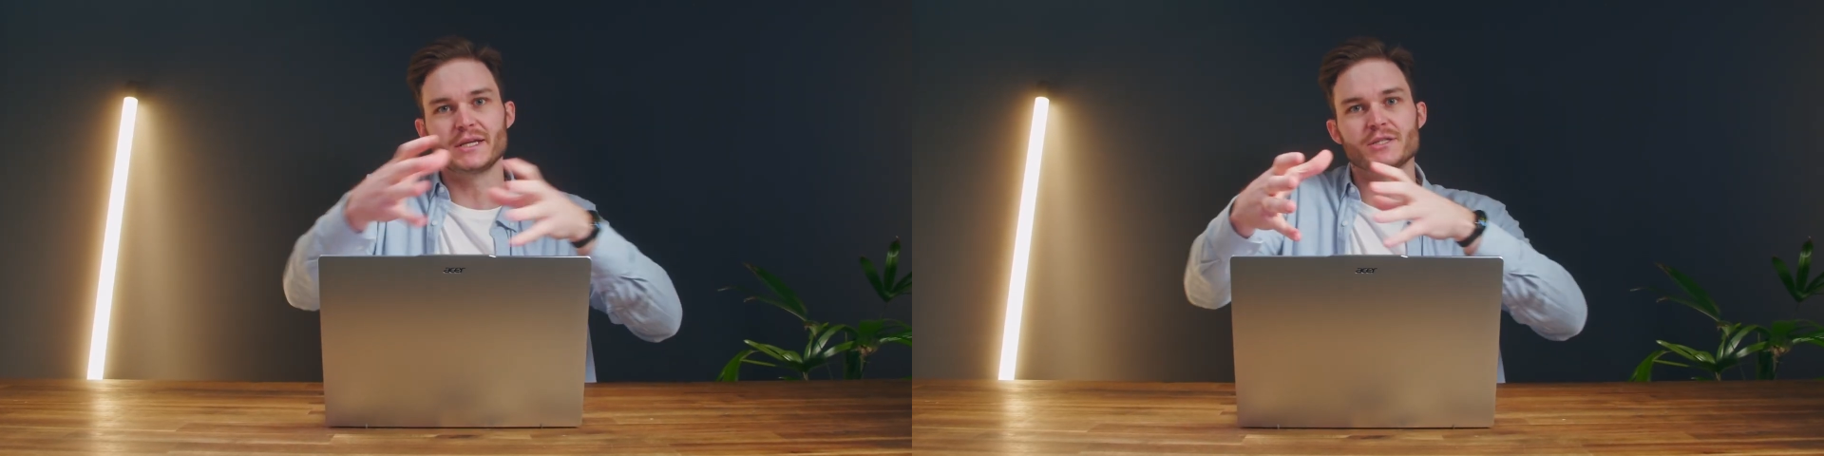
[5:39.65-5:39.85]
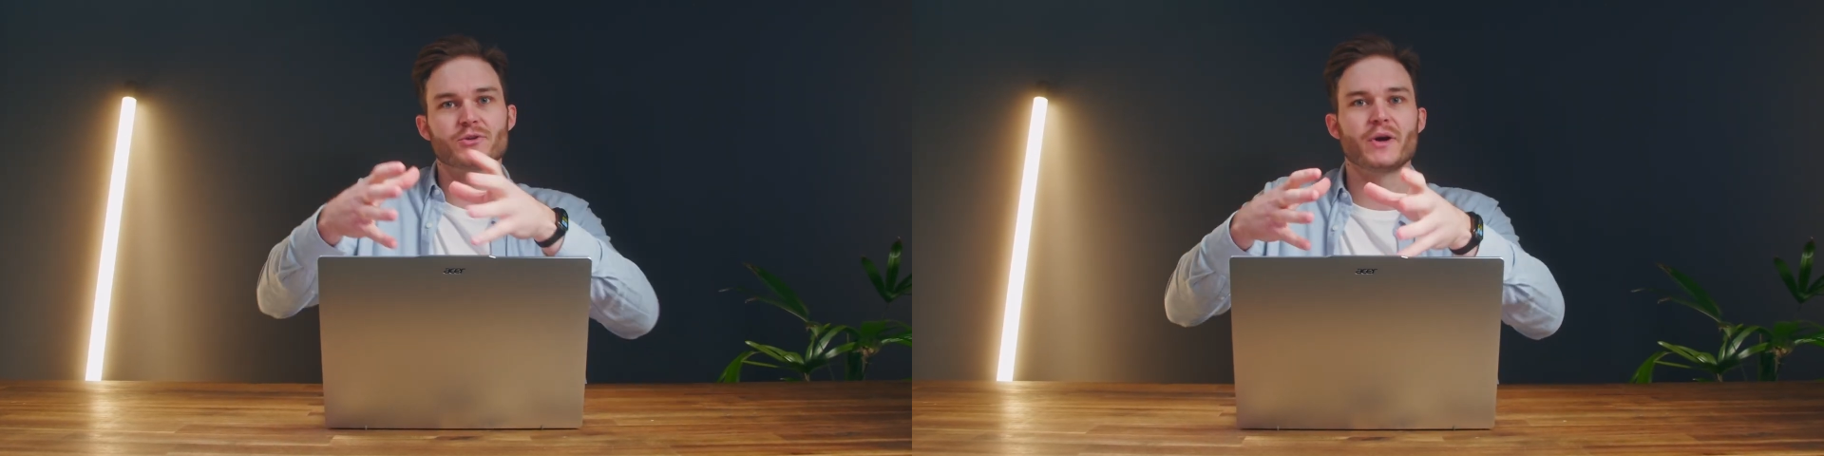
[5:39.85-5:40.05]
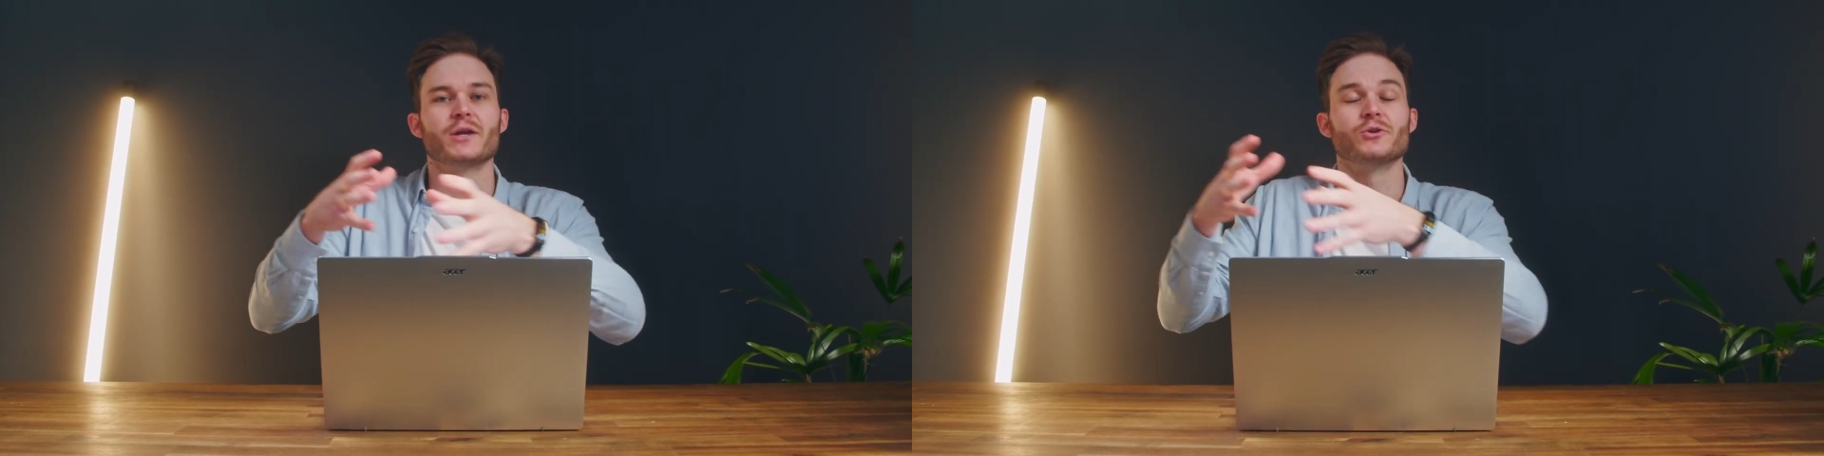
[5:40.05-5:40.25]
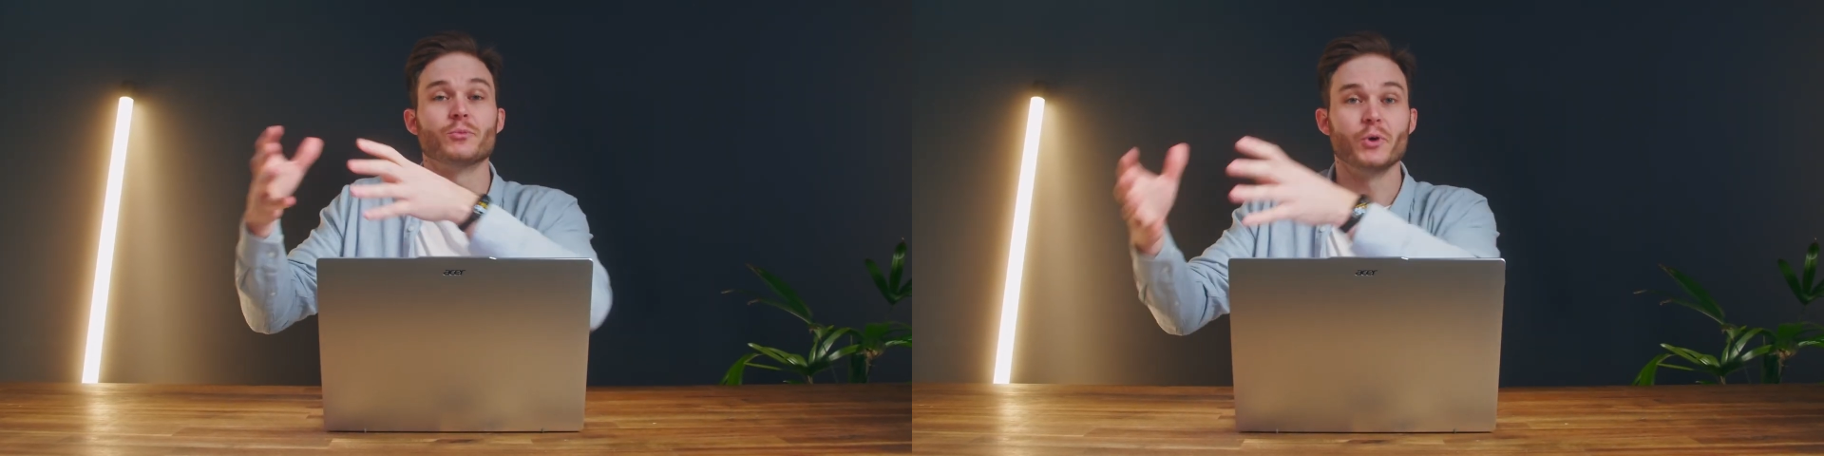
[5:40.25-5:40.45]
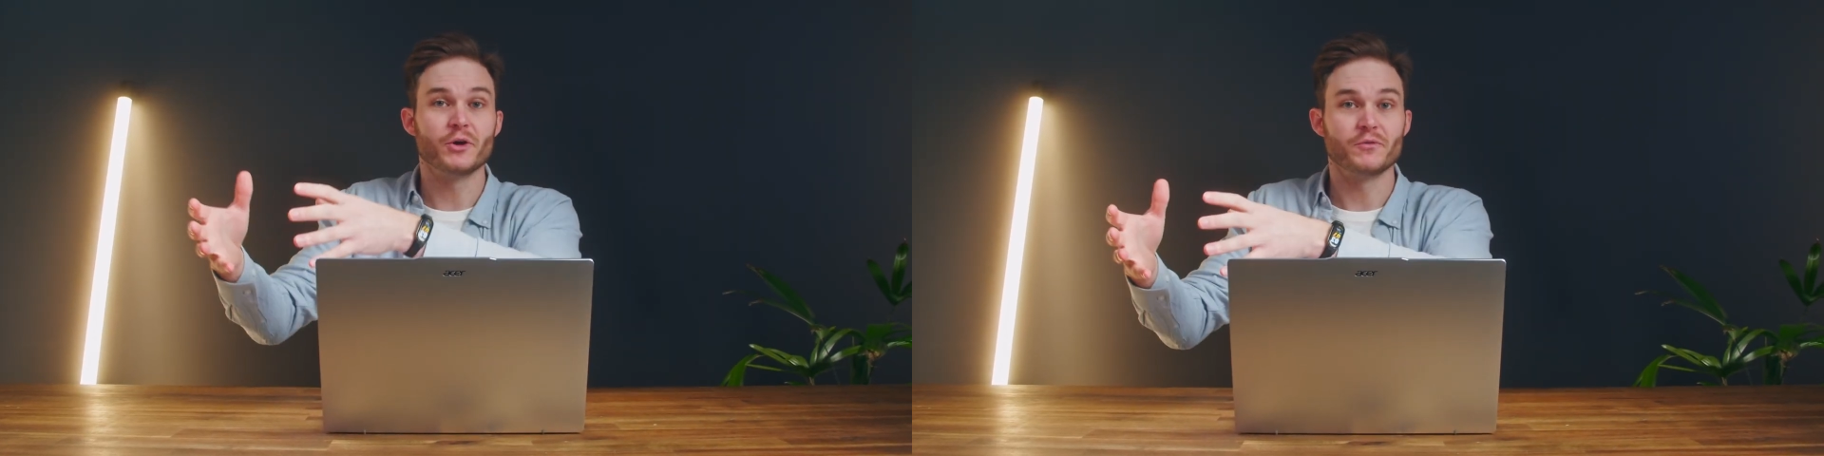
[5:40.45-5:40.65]
integrate in your
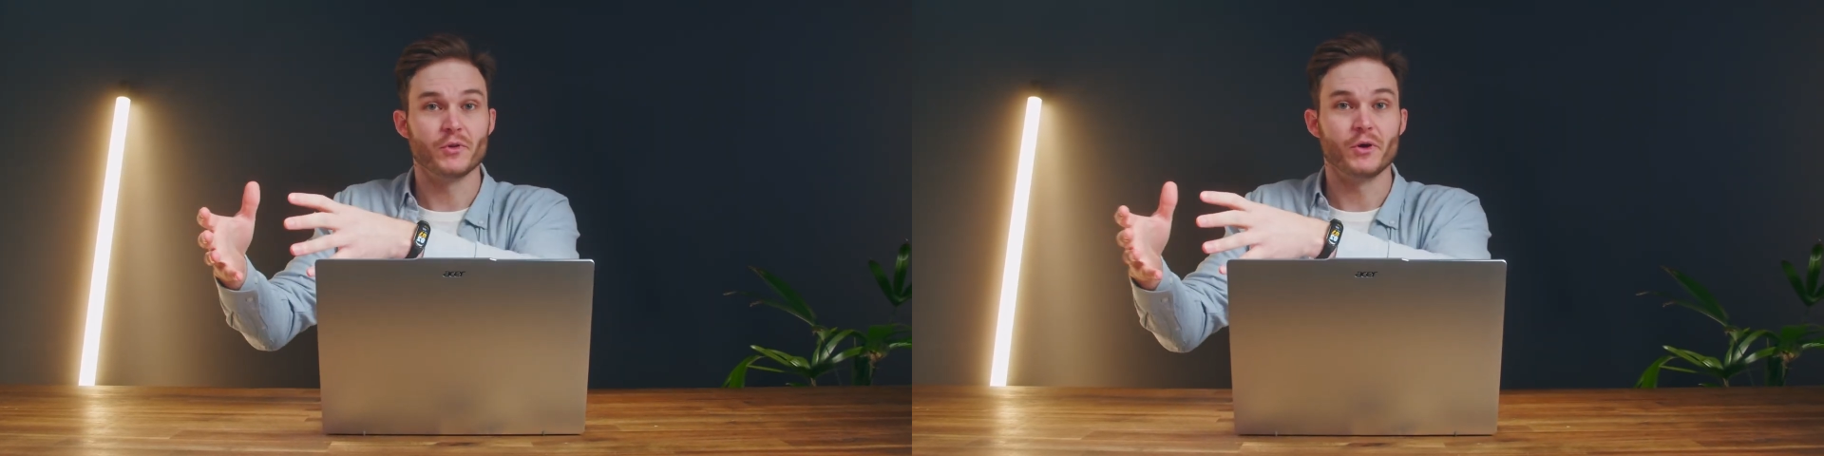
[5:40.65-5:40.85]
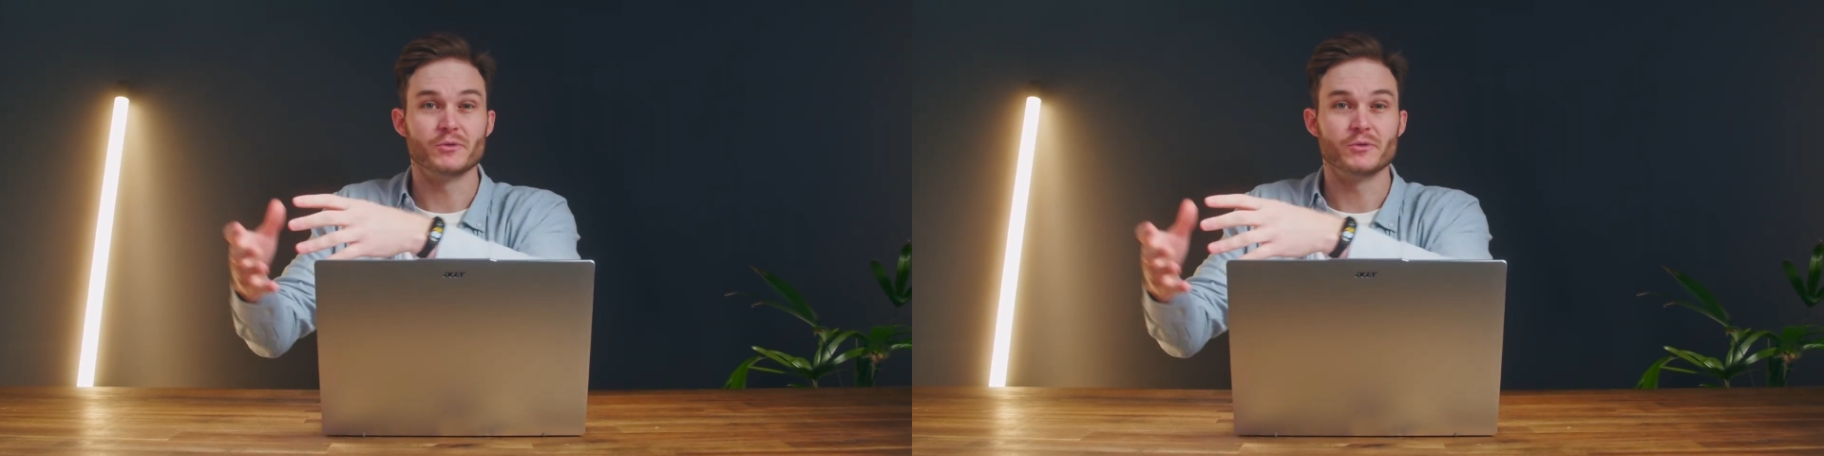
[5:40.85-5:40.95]
workflow,